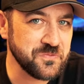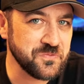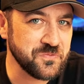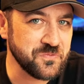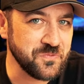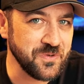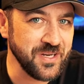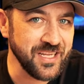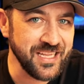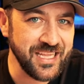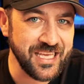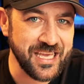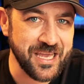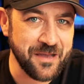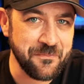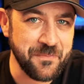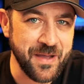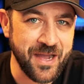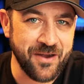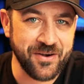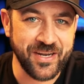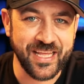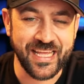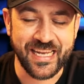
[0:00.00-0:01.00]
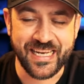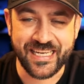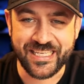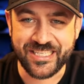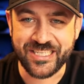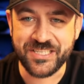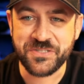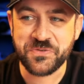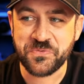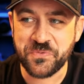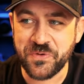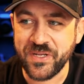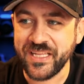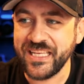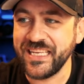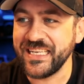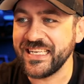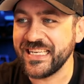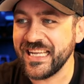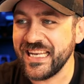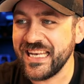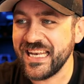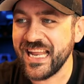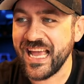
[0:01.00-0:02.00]
really about it. It just really
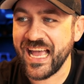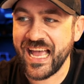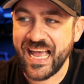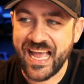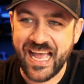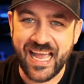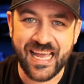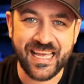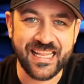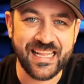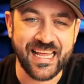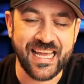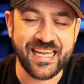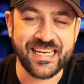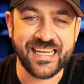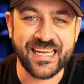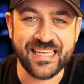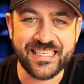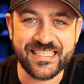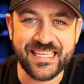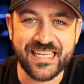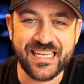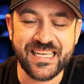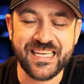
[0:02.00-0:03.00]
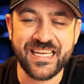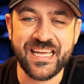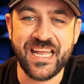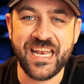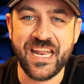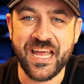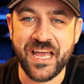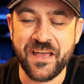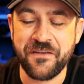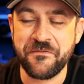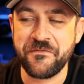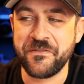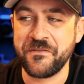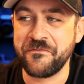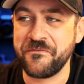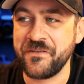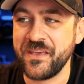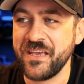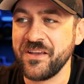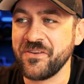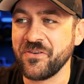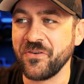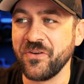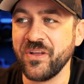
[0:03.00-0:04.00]
didn't highlight a ton of the
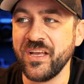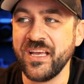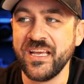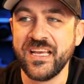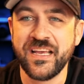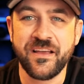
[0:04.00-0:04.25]
vehicle.